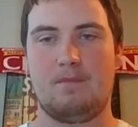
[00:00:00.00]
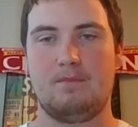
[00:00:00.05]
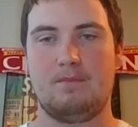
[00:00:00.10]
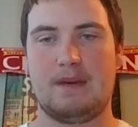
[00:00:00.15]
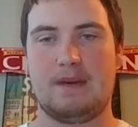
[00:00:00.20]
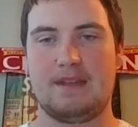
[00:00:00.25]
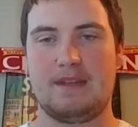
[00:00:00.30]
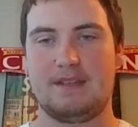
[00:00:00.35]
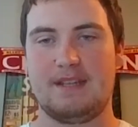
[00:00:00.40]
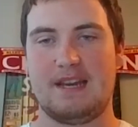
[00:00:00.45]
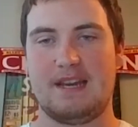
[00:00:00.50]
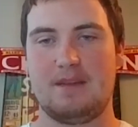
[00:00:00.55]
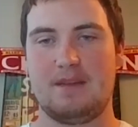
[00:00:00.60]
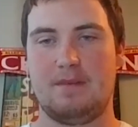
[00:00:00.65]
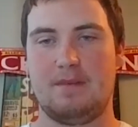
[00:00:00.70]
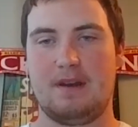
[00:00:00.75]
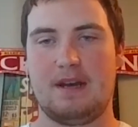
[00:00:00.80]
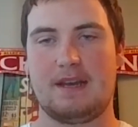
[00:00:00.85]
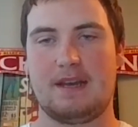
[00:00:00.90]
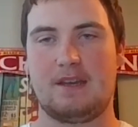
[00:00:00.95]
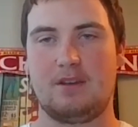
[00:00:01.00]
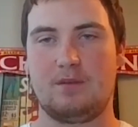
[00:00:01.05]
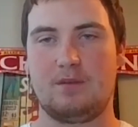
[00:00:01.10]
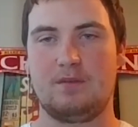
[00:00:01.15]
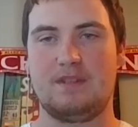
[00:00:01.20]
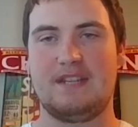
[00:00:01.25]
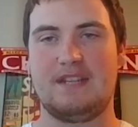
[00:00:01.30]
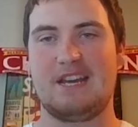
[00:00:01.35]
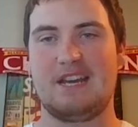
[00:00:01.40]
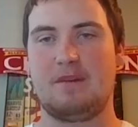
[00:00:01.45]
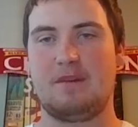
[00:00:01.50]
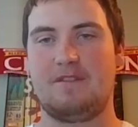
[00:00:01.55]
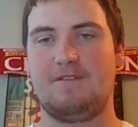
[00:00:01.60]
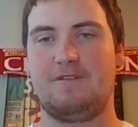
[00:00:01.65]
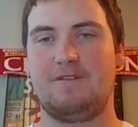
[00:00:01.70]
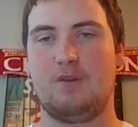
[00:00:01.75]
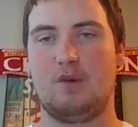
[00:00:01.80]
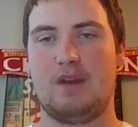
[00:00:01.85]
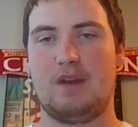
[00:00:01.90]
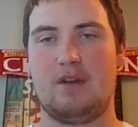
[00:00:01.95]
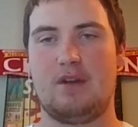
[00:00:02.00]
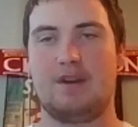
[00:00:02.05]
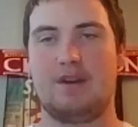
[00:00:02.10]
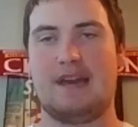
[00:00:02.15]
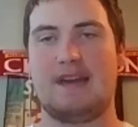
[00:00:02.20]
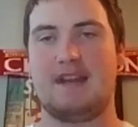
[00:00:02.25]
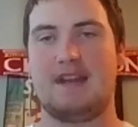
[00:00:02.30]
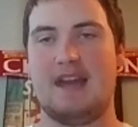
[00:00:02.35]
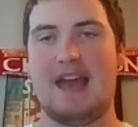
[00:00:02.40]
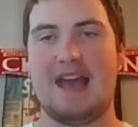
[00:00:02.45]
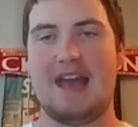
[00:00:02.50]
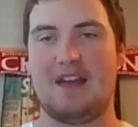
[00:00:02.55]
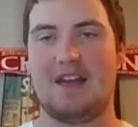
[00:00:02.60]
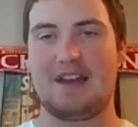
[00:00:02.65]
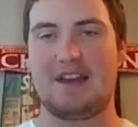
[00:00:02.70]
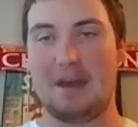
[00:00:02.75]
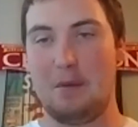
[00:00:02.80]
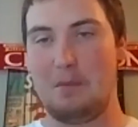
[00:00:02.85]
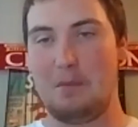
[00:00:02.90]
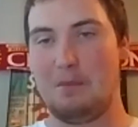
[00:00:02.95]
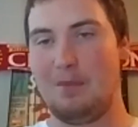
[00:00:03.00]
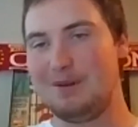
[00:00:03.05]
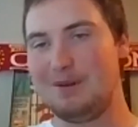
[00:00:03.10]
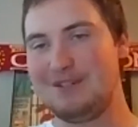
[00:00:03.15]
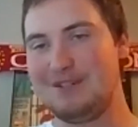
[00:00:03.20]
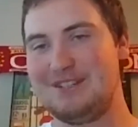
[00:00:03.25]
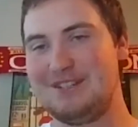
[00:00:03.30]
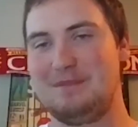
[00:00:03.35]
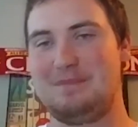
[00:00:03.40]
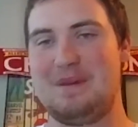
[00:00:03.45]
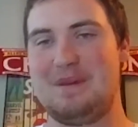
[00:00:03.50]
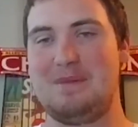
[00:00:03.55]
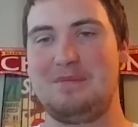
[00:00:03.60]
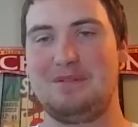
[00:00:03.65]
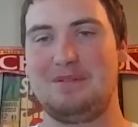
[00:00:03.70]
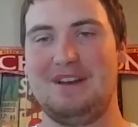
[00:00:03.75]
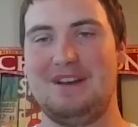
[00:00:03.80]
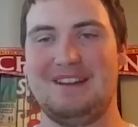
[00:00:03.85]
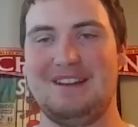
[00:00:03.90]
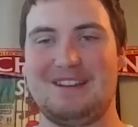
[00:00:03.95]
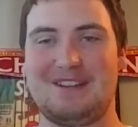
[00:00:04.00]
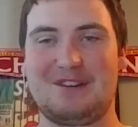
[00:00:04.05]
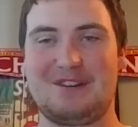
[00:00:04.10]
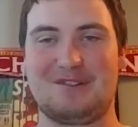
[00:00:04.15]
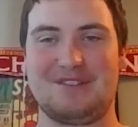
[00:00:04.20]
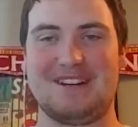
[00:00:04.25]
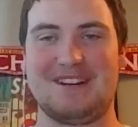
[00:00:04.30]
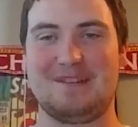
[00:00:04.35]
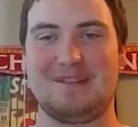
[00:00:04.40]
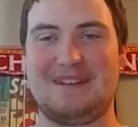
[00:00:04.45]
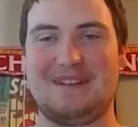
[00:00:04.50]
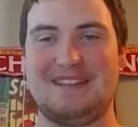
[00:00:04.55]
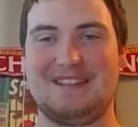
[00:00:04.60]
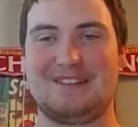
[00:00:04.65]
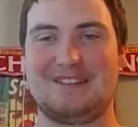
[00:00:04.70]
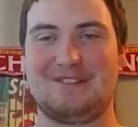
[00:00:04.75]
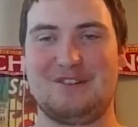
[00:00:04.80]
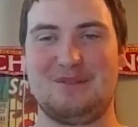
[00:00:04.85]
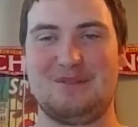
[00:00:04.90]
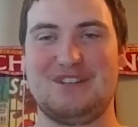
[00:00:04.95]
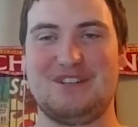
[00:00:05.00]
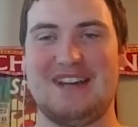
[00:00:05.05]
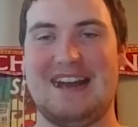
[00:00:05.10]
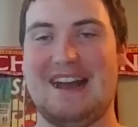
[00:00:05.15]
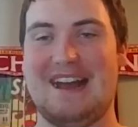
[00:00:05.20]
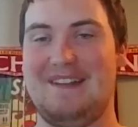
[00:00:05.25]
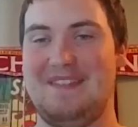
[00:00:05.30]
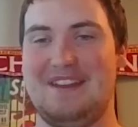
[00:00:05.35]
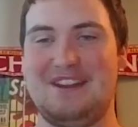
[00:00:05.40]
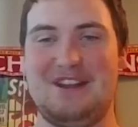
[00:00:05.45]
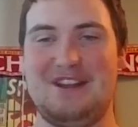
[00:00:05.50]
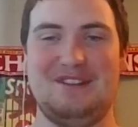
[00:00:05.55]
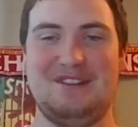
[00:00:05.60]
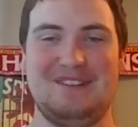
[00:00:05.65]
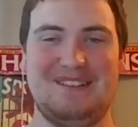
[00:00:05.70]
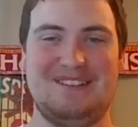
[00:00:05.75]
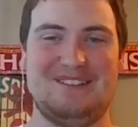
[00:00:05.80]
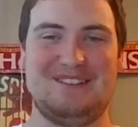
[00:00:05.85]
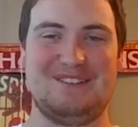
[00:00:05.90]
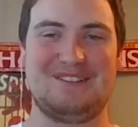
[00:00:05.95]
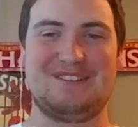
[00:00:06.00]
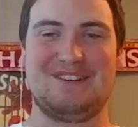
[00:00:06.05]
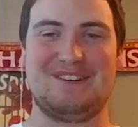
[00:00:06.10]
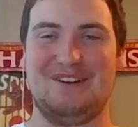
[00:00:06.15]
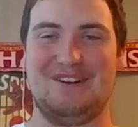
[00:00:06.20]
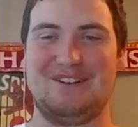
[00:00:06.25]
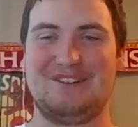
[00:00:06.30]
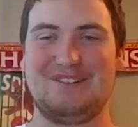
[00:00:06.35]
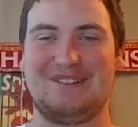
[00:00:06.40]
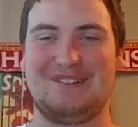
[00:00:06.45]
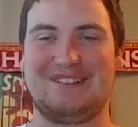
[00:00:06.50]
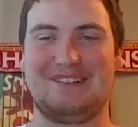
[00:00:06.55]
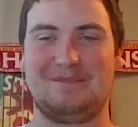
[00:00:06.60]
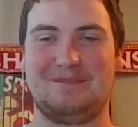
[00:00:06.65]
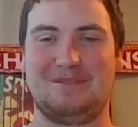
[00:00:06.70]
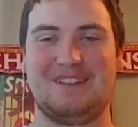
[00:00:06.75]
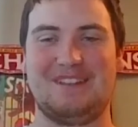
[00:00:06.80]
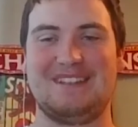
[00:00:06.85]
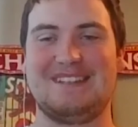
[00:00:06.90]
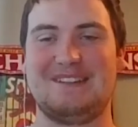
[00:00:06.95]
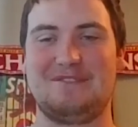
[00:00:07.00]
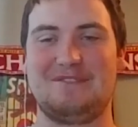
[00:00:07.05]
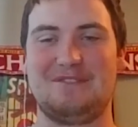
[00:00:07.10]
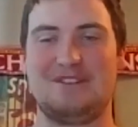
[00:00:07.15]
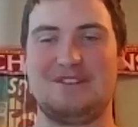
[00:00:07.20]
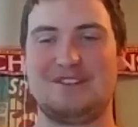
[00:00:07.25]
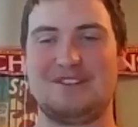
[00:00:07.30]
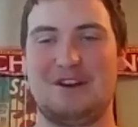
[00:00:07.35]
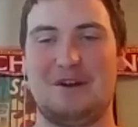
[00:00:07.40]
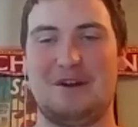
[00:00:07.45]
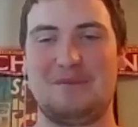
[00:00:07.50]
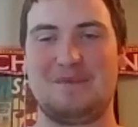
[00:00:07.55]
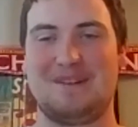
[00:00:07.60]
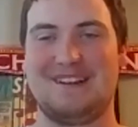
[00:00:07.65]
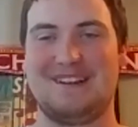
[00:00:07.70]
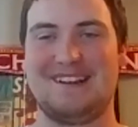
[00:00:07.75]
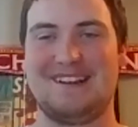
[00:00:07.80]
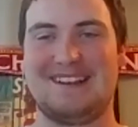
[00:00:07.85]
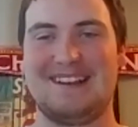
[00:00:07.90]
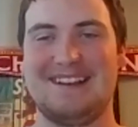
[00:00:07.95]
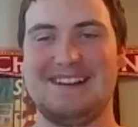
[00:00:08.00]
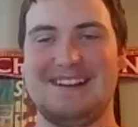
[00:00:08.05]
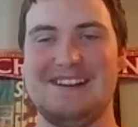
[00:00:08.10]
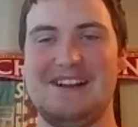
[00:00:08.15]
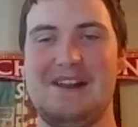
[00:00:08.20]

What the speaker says: by the time I could take my phone out again, like, most of the people had greeted me in the group chat, and then you'd got onto a completely different topic.